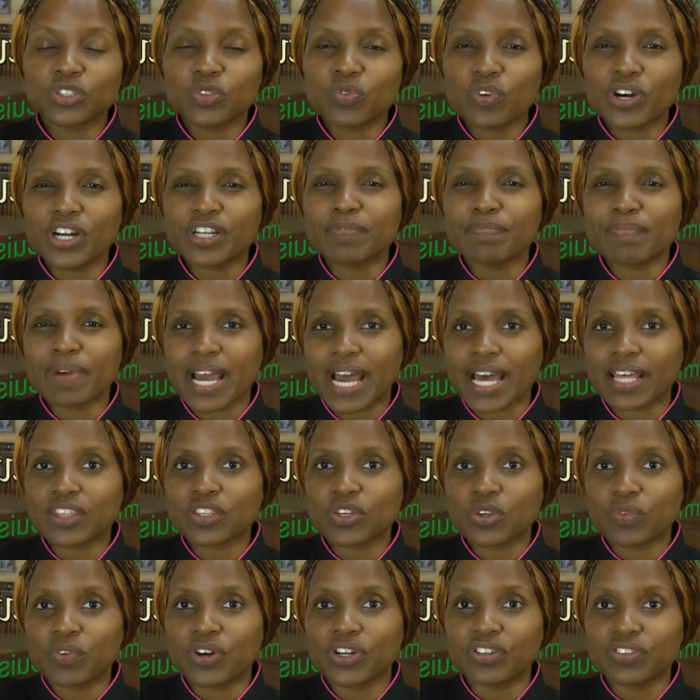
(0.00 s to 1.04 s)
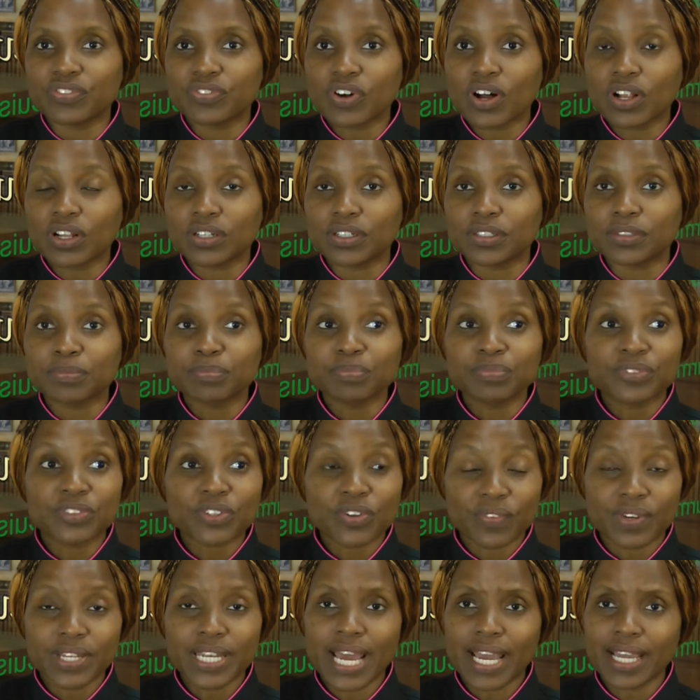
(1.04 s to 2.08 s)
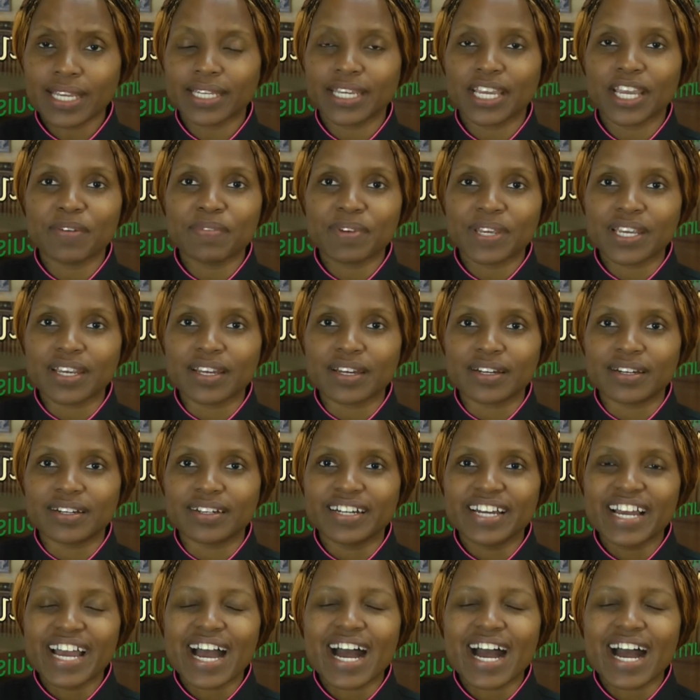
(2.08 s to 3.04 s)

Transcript: to what path you want to follow. When I came here,